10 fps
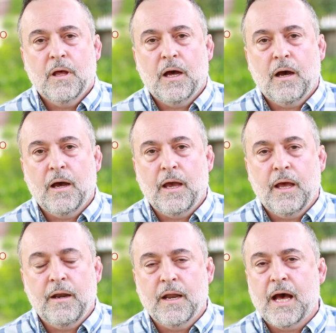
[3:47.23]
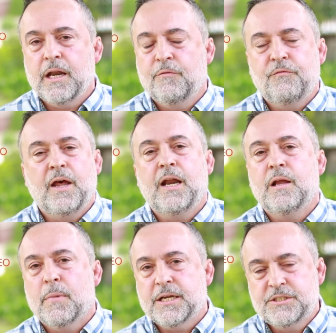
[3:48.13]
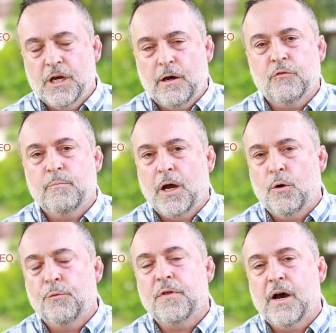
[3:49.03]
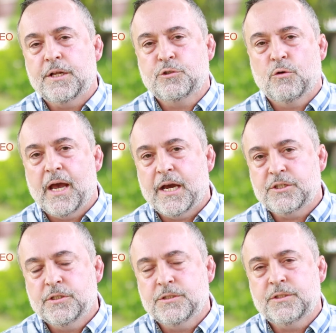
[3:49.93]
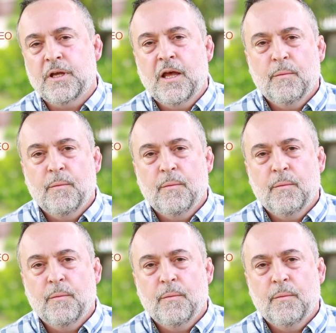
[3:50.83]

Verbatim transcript: uh, and not defending myself for my own thoughts or actions,